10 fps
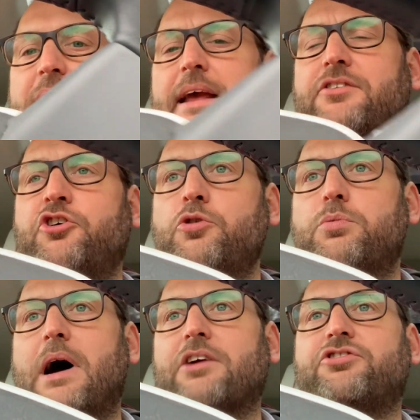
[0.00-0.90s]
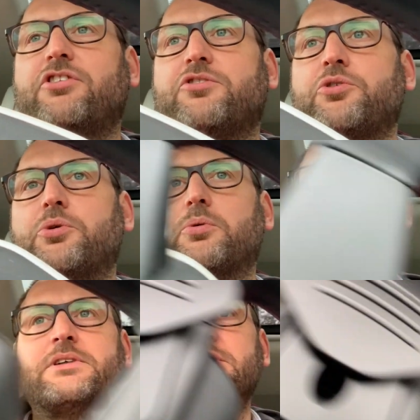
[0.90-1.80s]
too rushed at all.
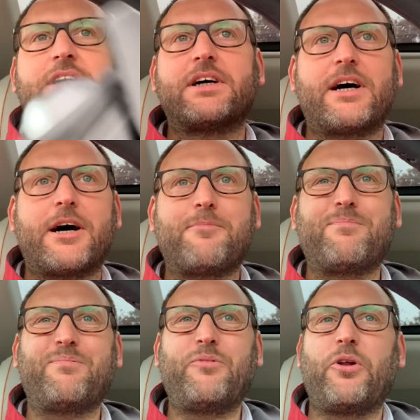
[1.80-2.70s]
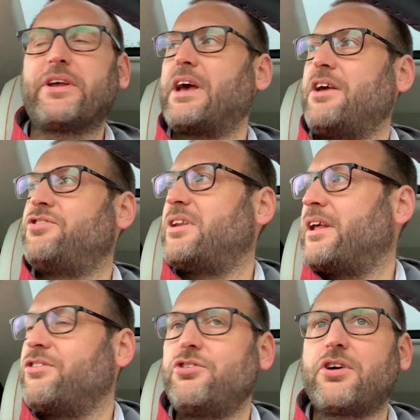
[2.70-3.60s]
Not the case in
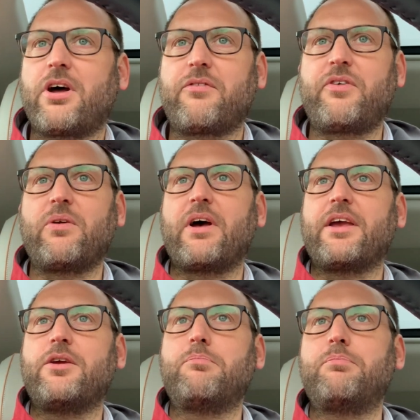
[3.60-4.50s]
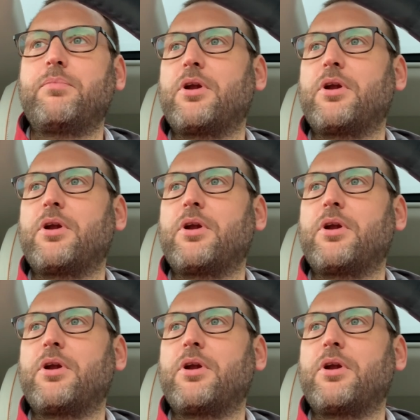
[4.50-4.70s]
this. You kind of feel like you're going to